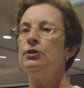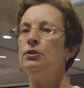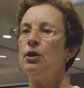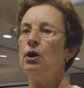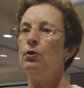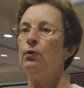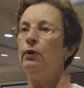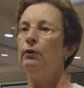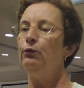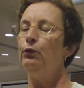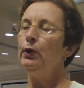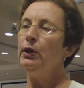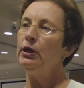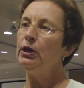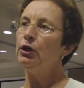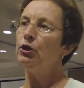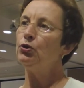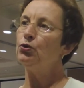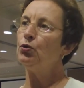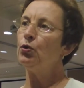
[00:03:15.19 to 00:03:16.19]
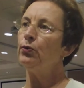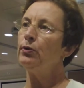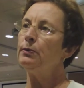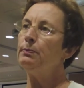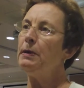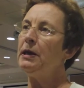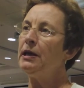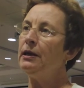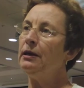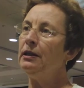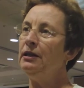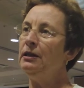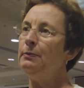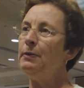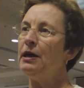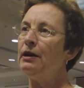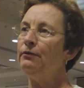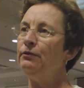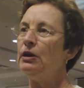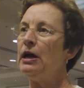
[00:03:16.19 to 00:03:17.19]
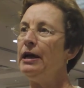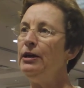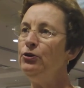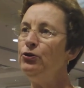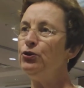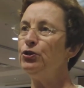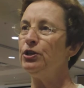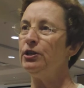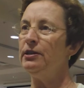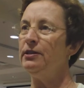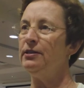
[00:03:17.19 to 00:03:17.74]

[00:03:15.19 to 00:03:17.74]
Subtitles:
So if we can control the amount of nitrogen